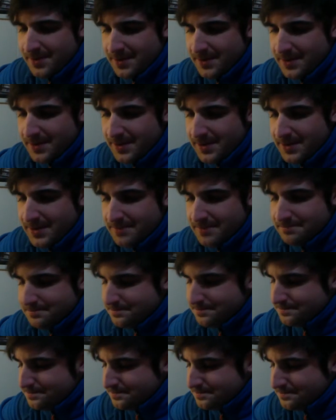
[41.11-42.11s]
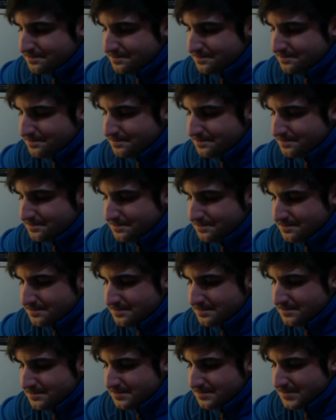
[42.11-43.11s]
Um,
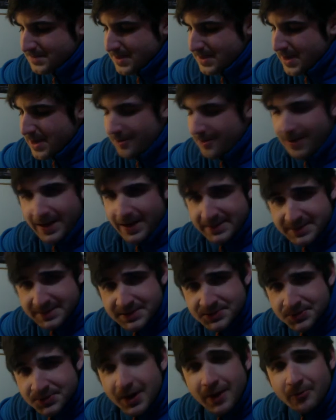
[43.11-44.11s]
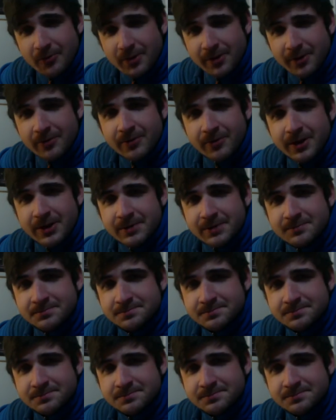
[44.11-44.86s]
now, I did try one already,